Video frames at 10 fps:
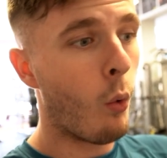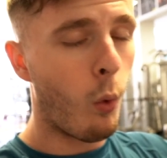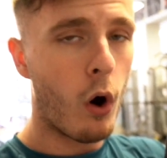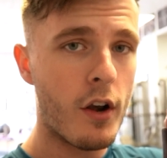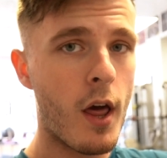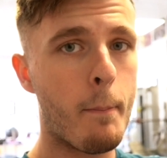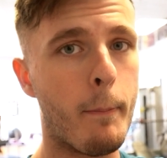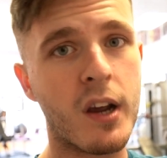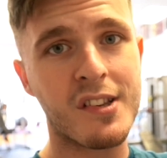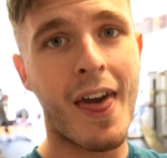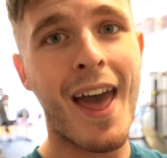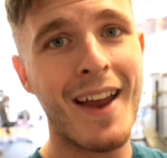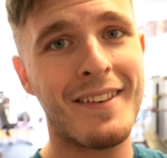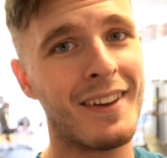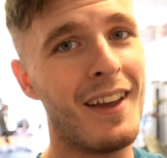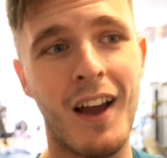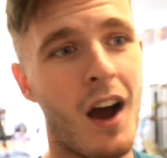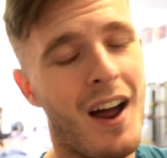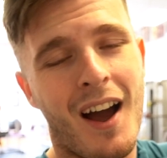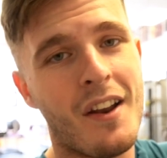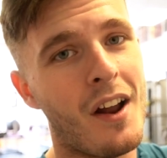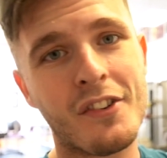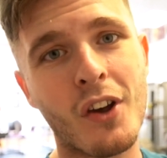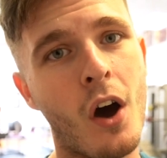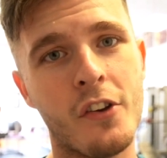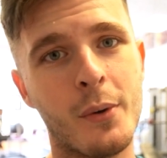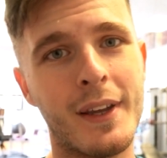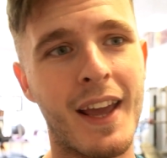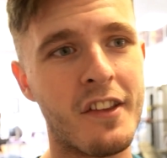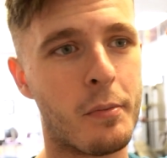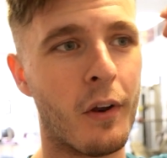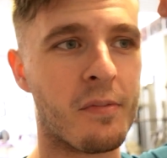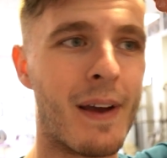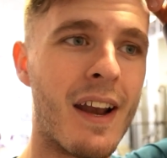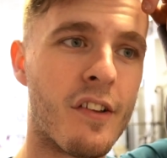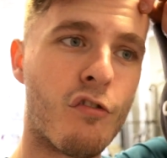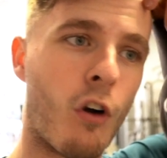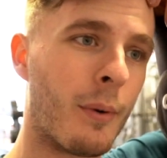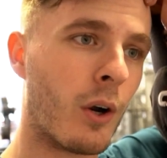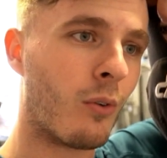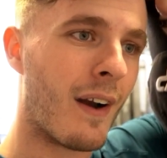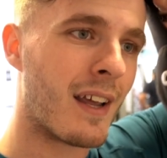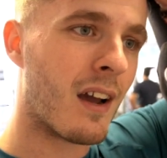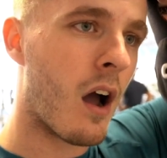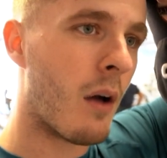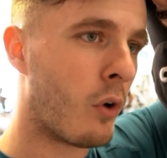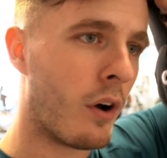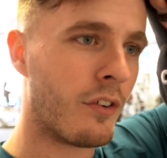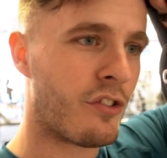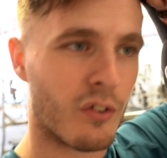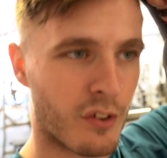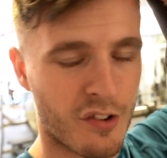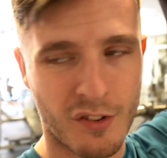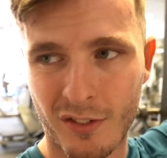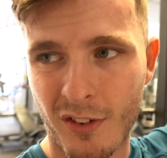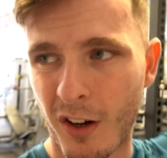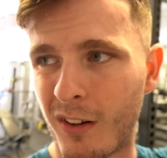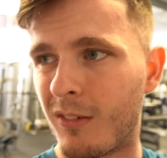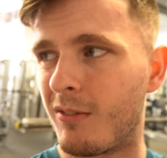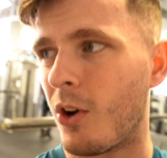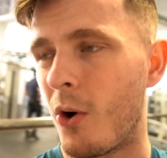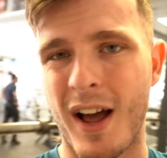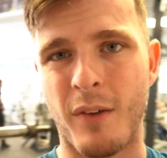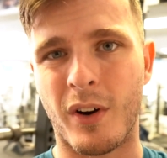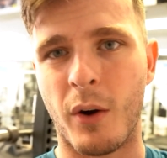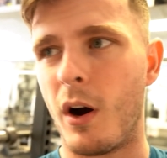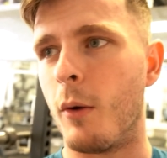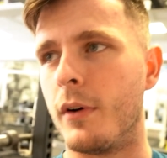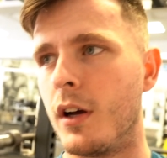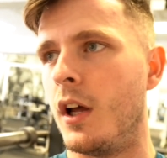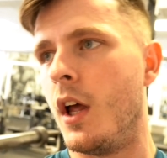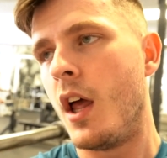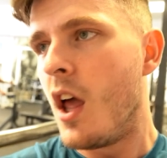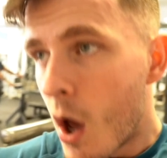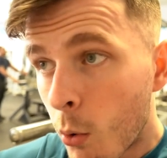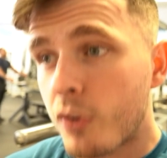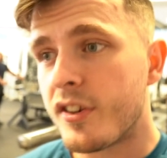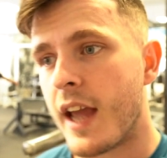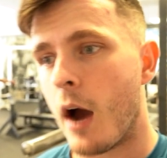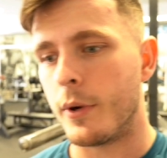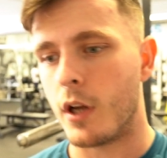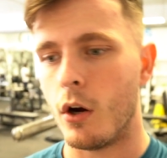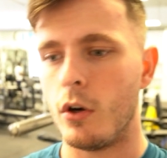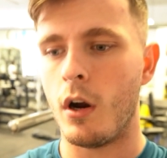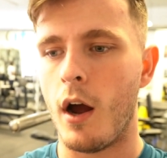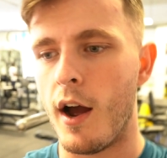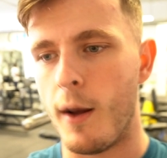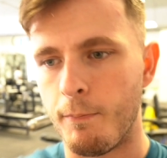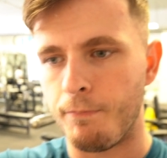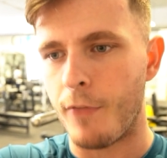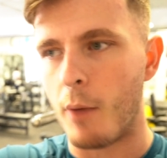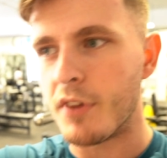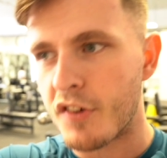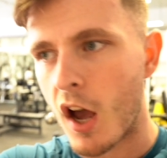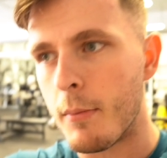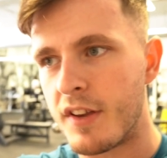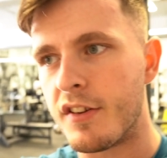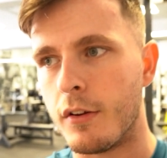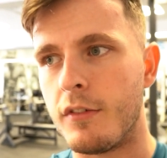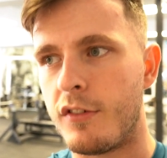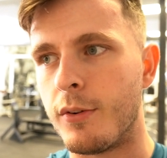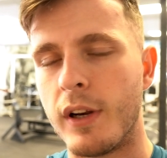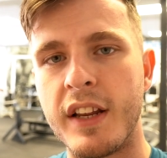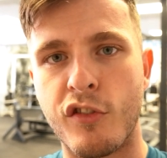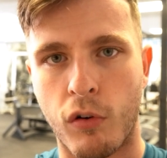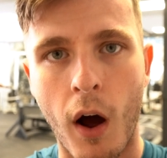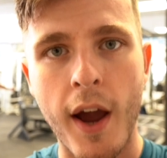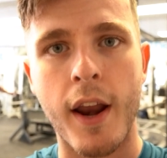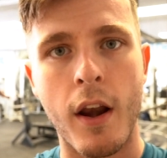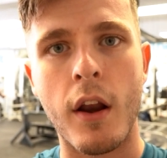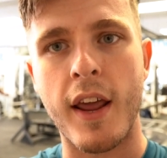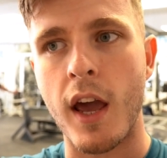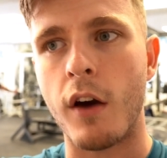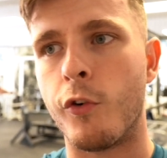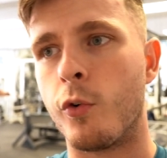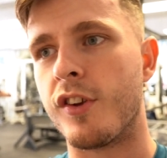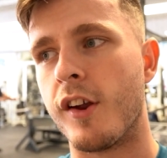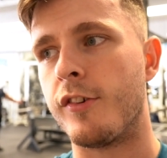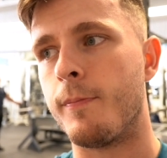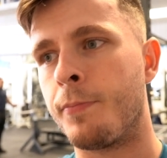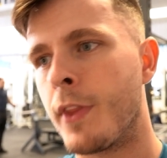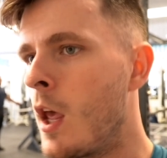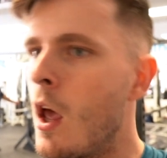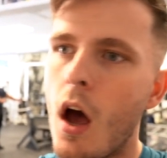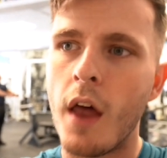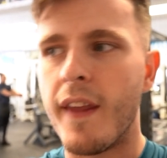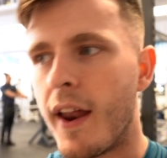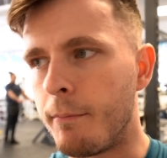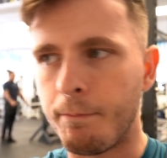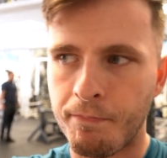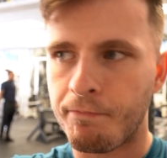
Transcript: One, because the head, I, I, I just can't do it yet. To be honest, my head is throbbing already. I, I'm not sure it's gonna go down very well, but we'll see how we go. Um, I'm determined to, to at least try and, and hit a full session, and then